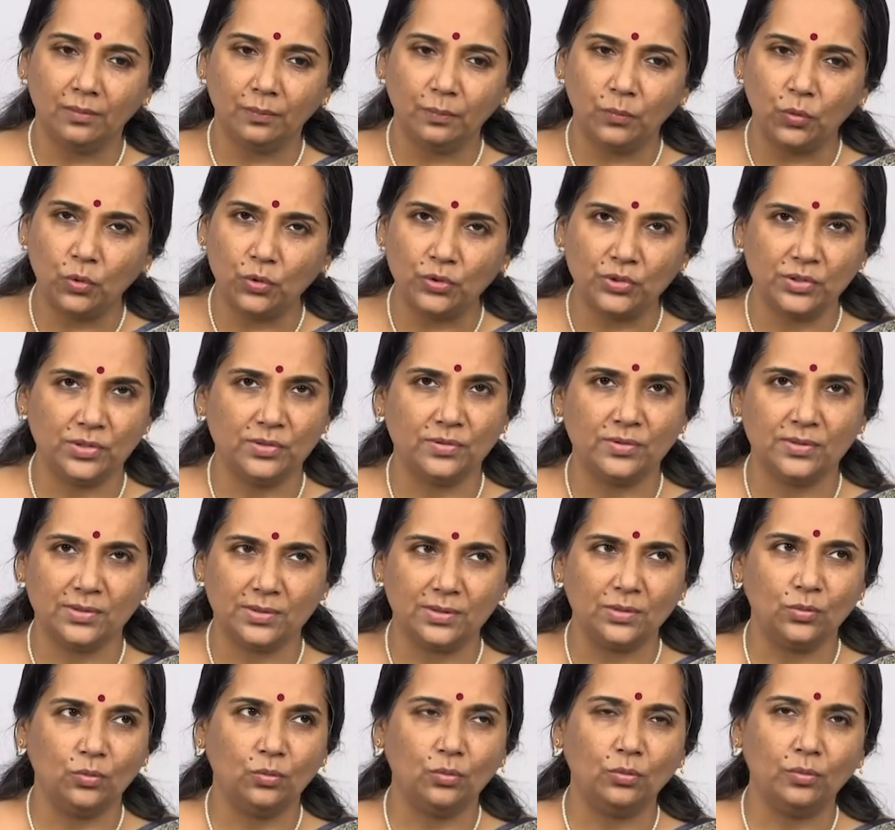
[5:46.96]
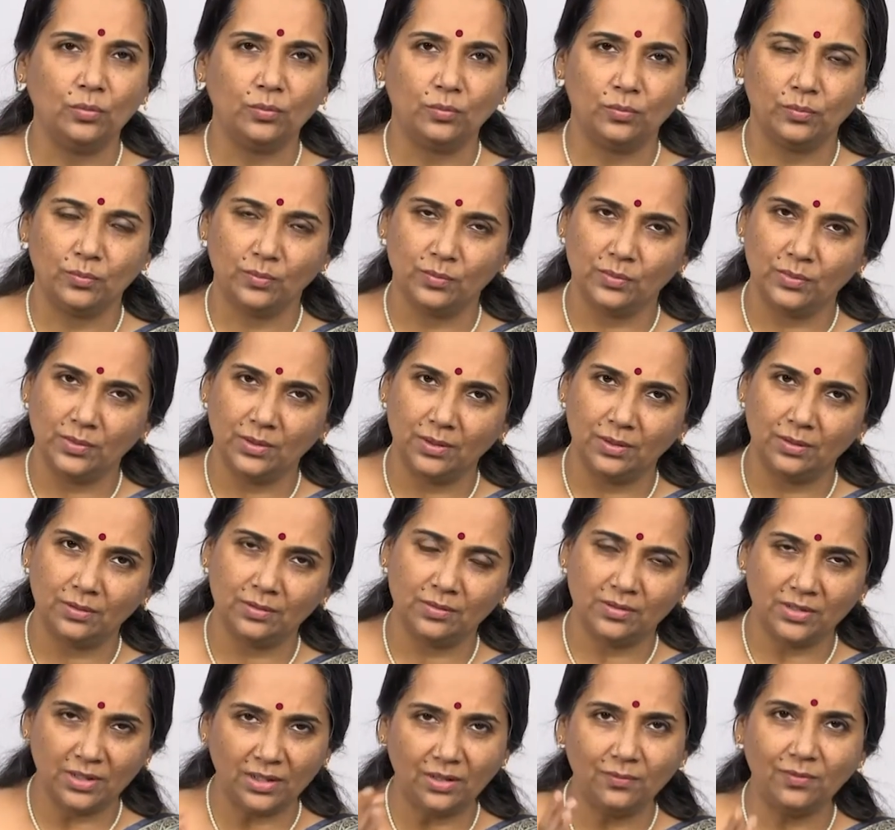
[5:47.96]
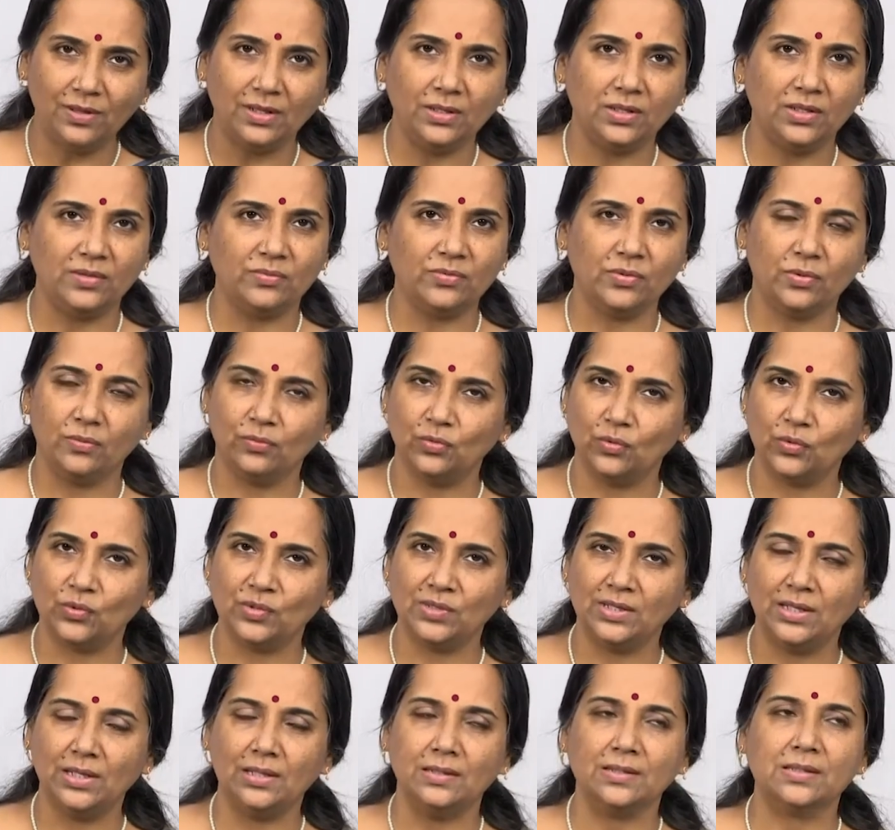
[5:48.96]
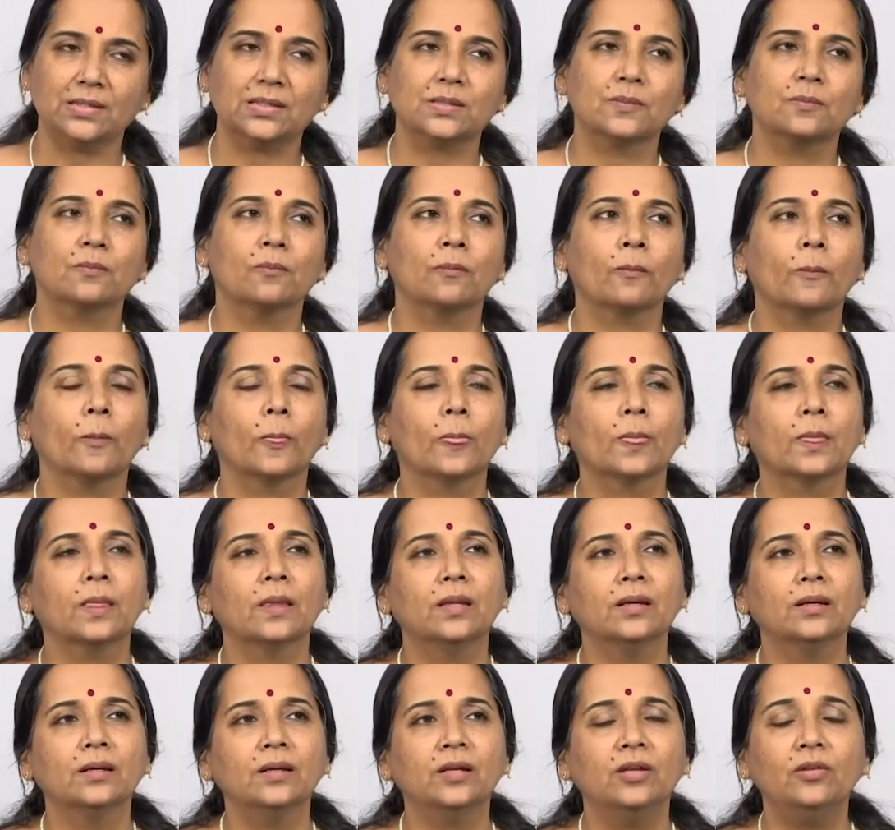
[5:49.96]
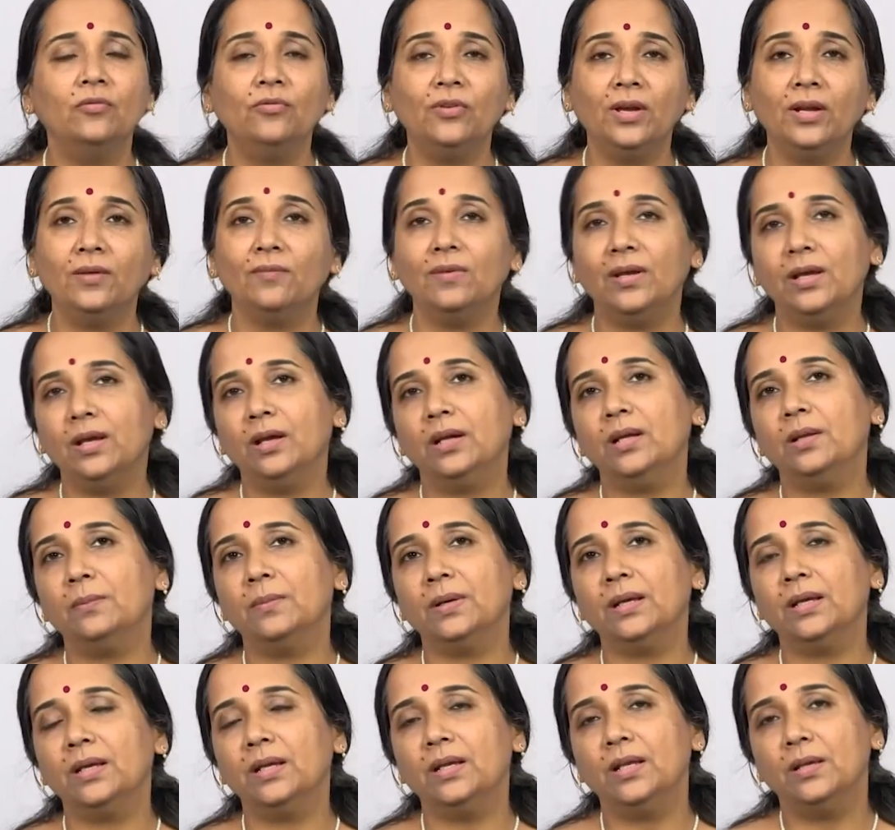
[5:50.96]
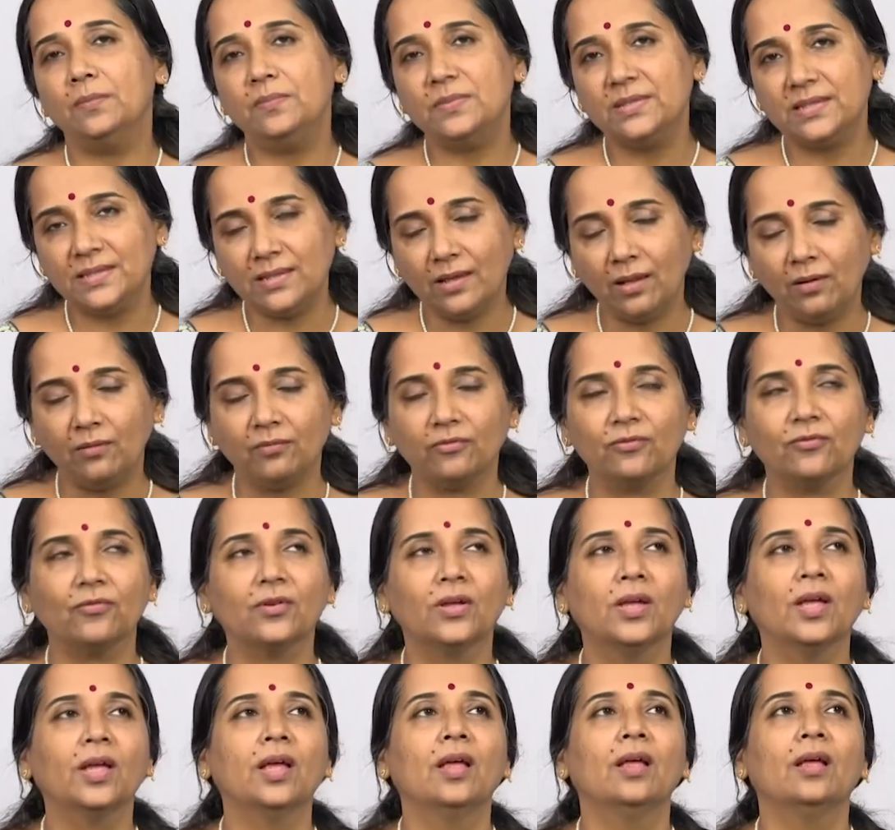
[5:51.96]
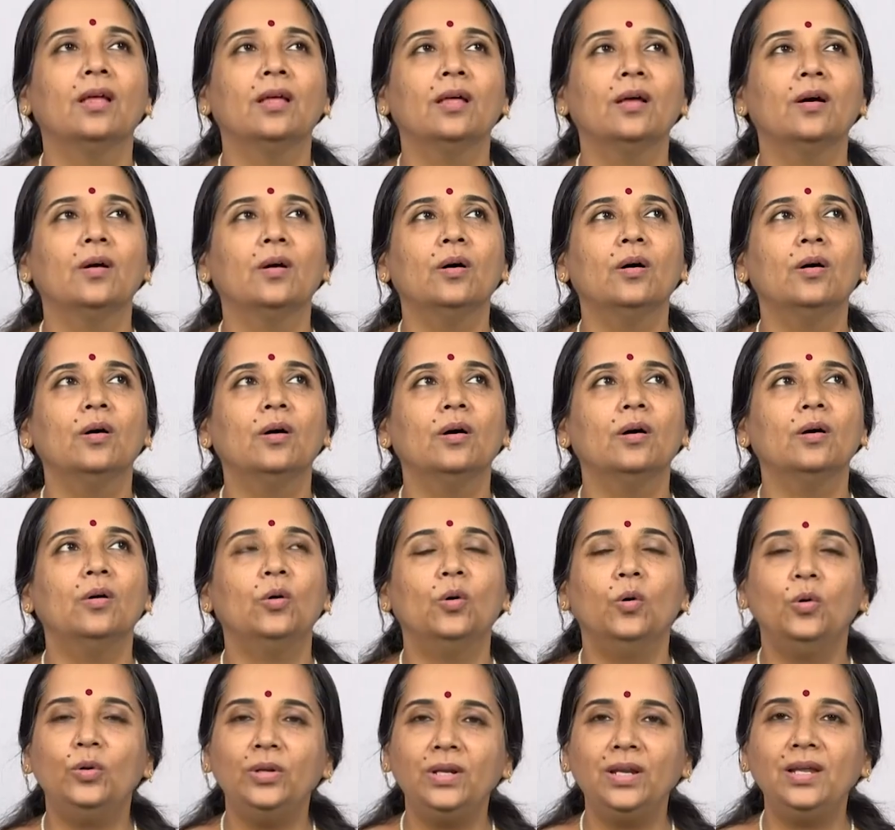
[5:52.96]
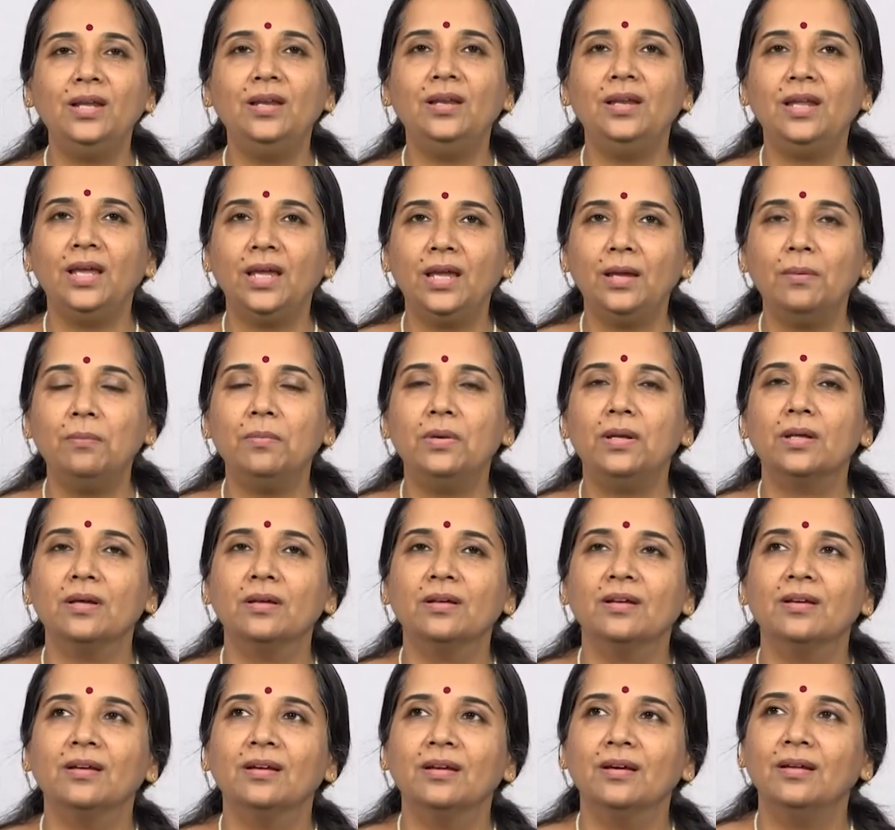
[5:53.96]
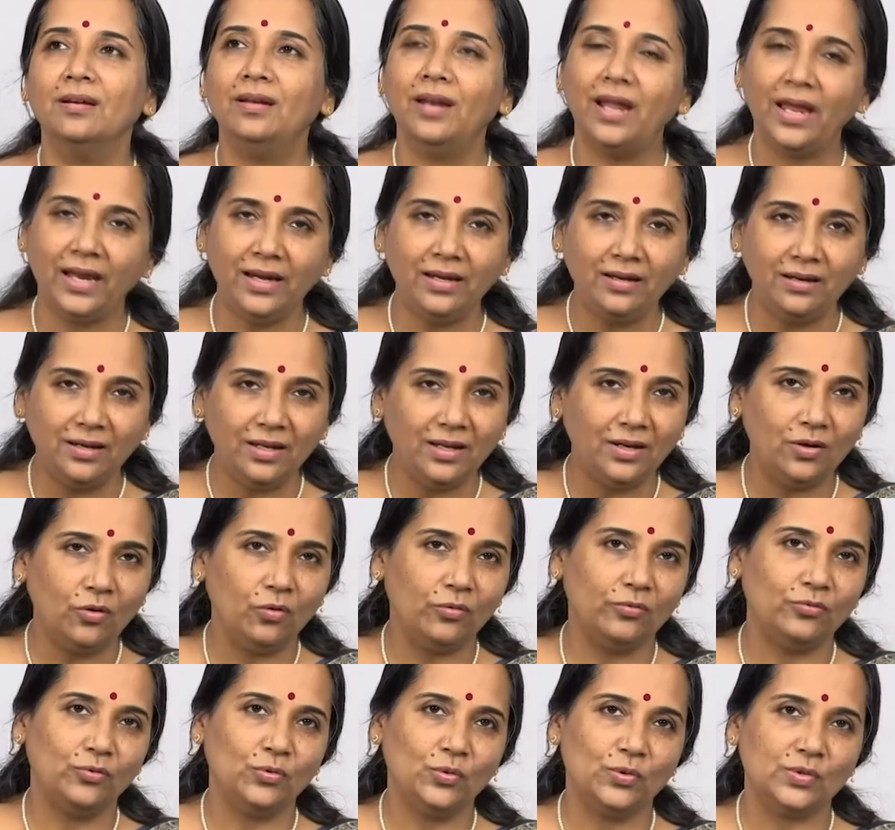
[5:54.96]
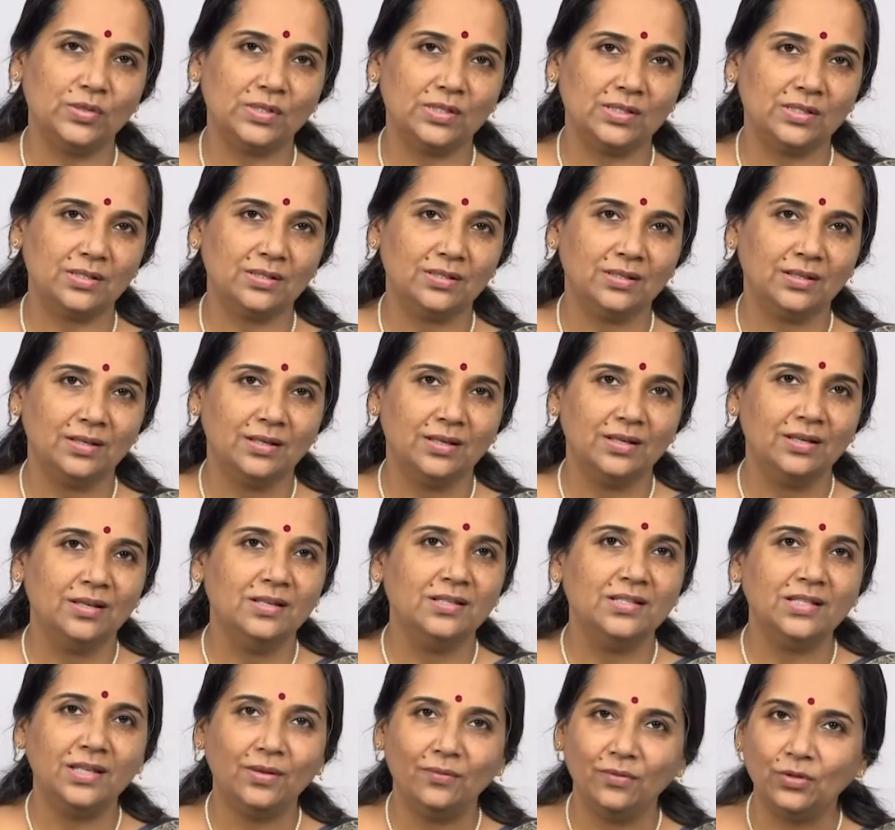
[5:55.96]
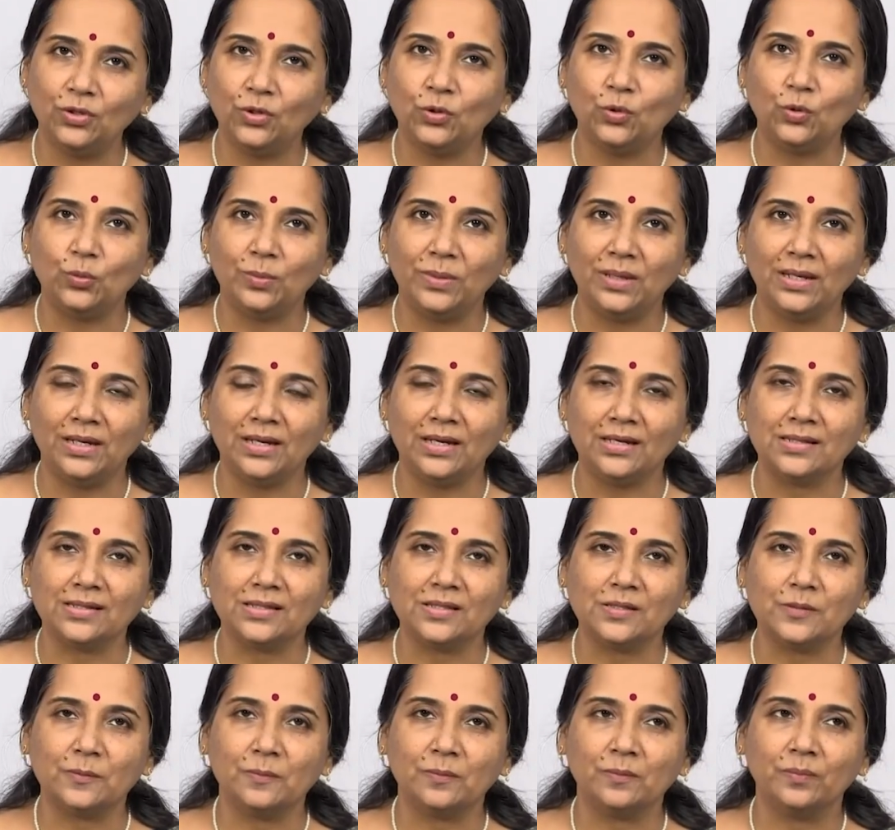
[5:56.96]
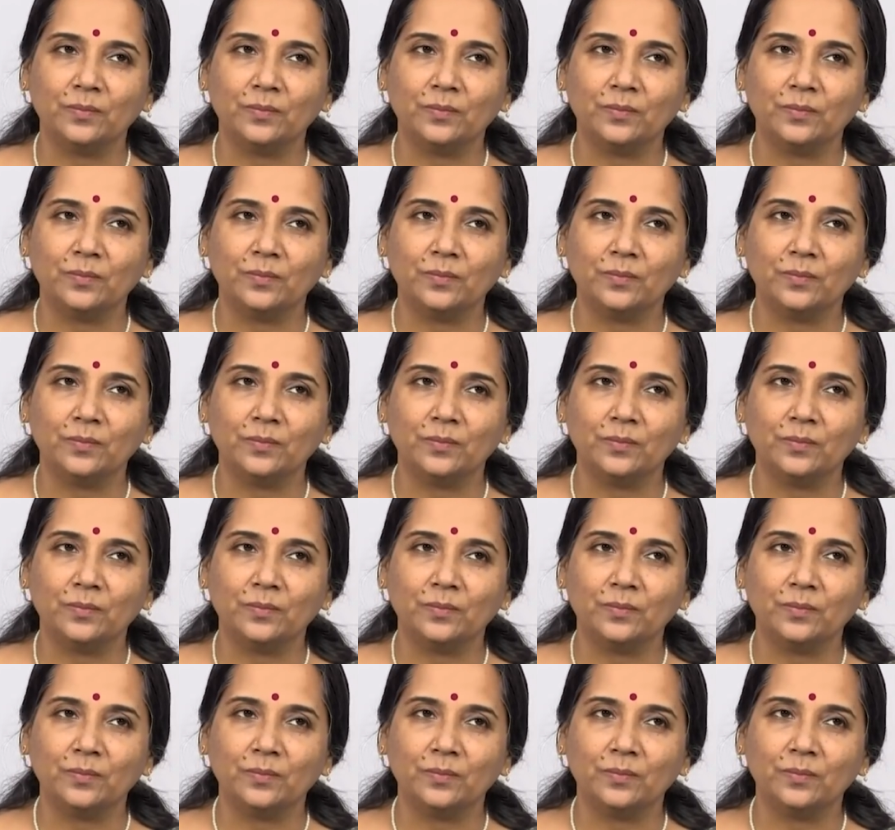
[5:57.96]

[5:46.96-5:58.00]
portions, you know, derivatives of those scales. In fact, Venkatamakhin himself only named 19 of those 72 melas.